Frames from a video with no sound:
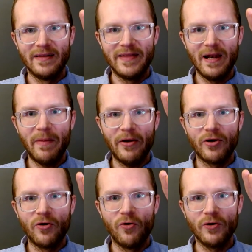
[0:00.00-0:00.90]
Then, about a
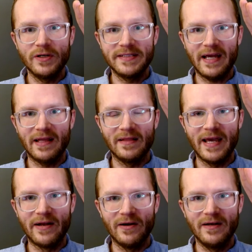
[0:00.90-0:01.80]
quarter second
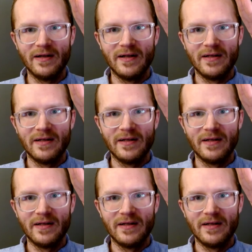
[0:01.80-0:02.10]
later,